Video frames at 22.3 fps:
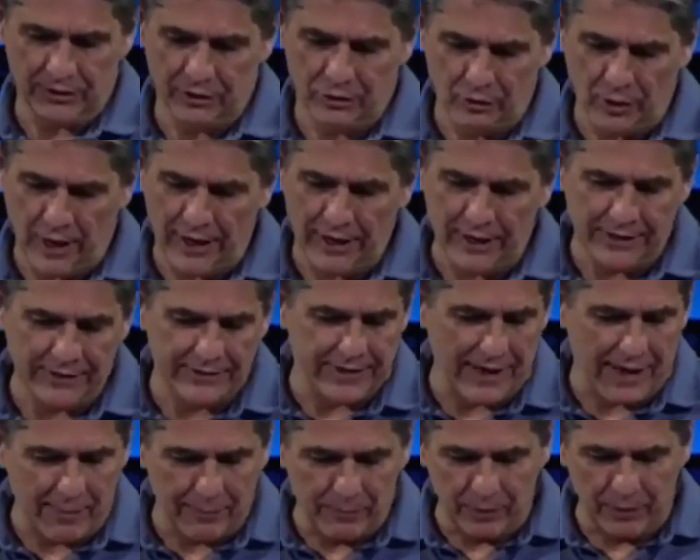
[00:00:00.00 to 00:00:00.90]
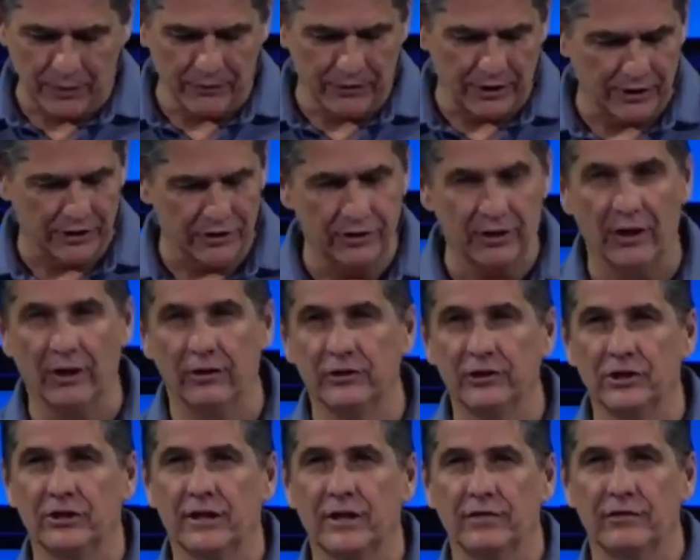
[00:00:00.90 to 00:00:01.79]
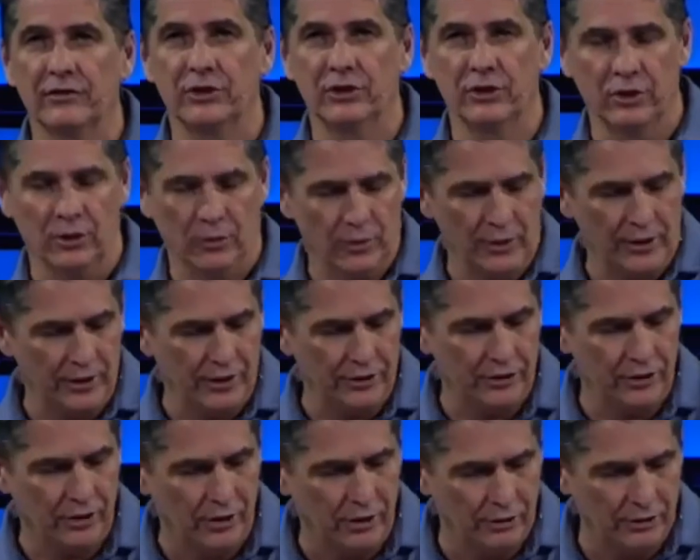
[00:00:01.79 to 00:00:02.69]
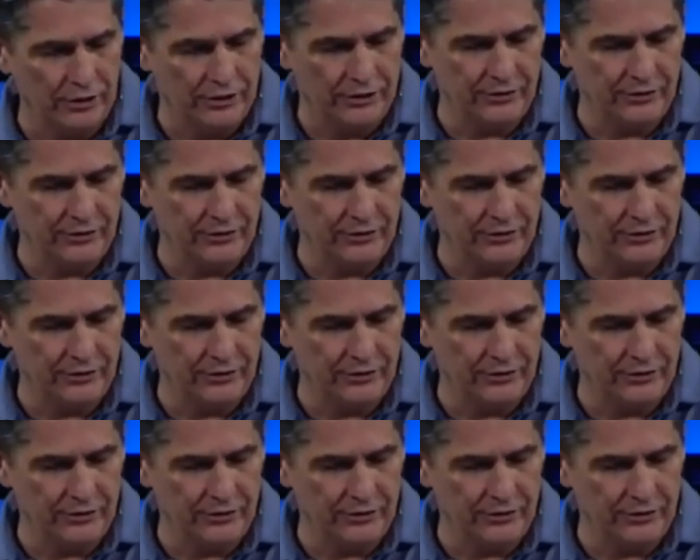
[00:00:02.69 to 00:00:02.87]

Great example of this, and I'll just give it to you to read on your own,